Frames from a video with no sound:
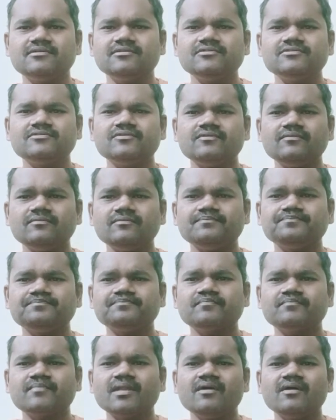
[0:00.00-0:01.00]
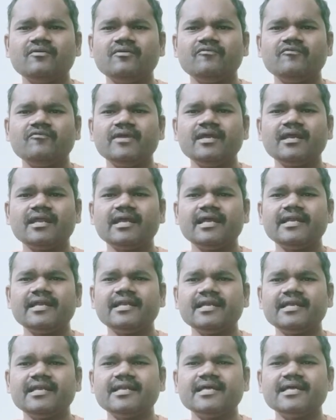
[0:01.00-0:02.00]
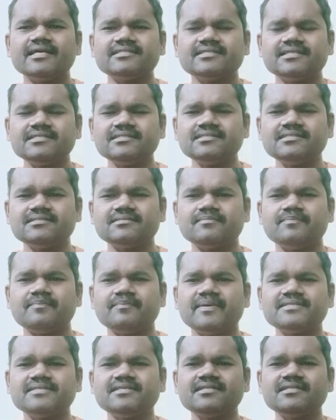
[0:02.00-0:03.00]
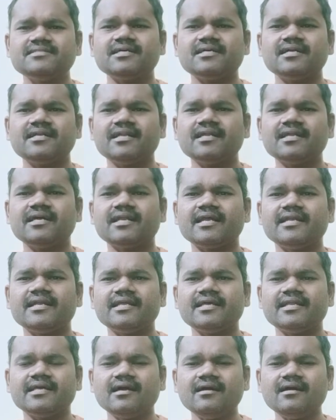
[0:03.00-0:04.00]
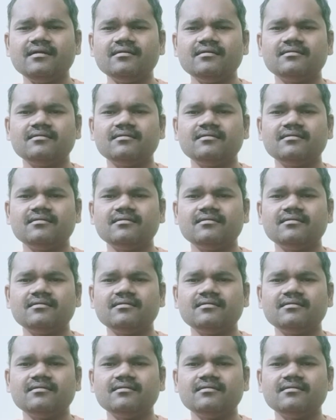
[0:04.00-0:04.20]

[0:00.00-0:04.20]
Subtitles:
So we are getting deductions based on certain criteria